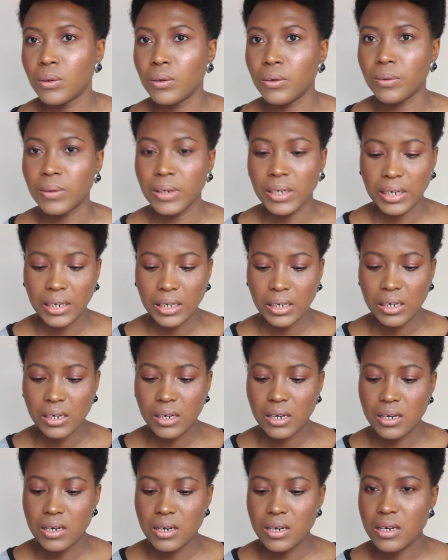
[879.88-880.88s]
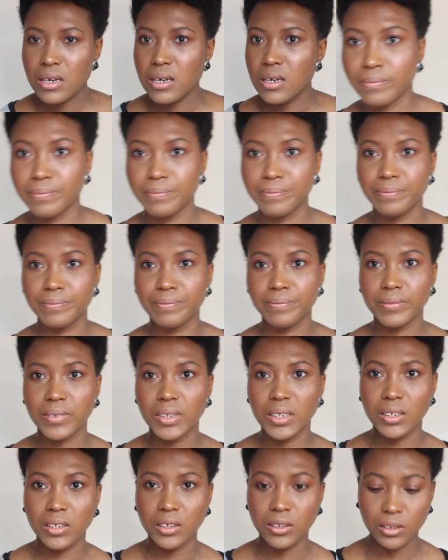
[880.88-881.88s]
Alrighty, and now
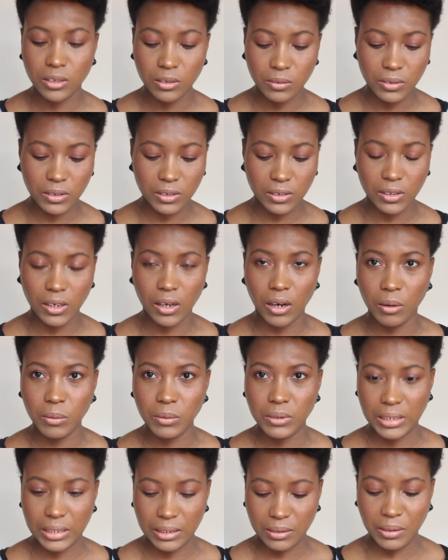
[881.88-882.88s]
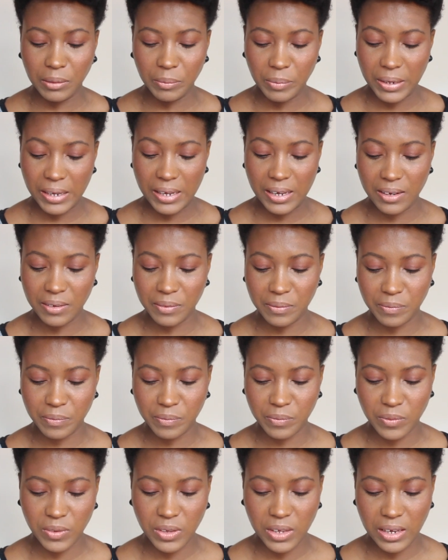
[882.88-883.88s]
I need to tone this glow down a bit.
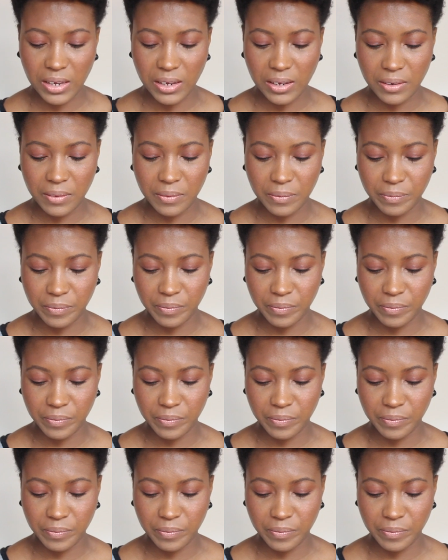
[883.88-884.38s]
Okay.